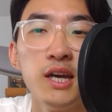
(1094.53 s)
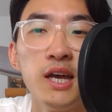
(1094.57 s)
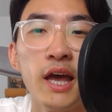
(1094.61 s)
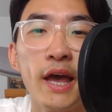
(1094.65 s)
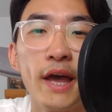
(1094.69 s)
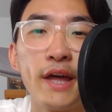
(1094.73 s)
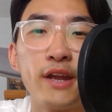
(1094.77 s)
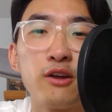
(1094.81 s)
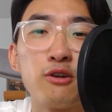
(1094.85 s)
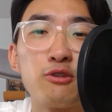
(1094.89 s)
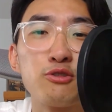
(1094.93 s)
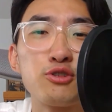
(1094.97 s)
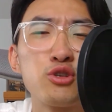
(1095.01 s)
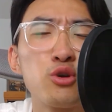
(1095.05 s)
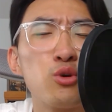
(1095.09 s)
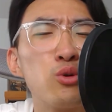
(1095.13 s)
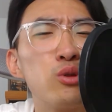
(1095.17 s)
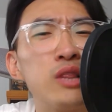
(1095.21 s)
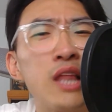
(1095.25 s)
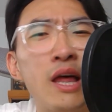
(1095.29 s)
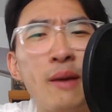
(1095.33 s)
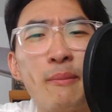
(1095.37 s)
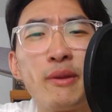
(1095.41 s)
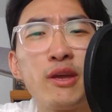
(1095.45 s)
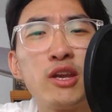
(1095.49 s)
And also,
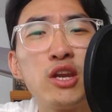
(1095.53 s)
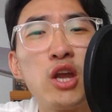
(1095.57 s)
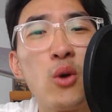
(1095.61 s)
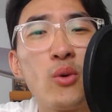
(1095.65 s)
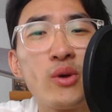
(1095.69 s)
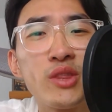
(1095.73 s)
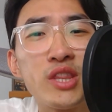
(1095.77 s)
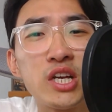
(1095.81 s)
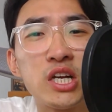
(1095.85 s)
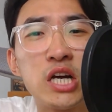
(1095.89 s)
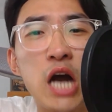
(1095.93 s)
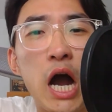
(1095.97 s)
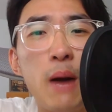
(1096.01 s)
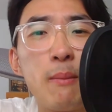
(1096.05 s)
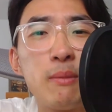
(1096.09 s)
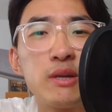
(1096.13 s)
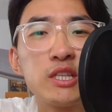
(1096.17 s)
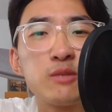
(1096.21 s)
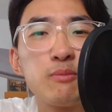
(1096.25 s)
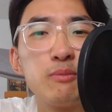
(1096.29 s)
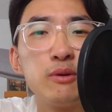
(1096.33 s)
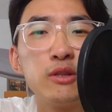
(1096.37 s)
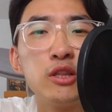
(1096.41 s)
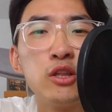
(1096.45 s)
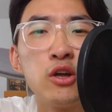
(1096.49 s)
let me know in the comments
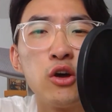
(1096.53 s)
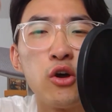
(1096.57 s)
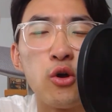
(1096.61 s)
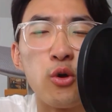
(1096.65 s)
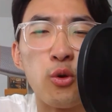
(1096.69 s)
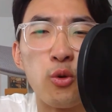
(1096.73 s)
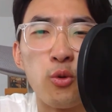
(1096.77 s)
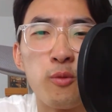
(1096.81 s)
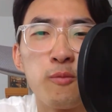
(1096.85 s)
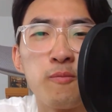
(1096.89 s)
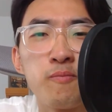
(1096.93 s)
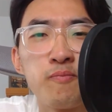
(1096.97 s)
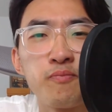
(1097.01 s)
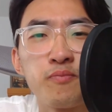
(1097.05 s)
below,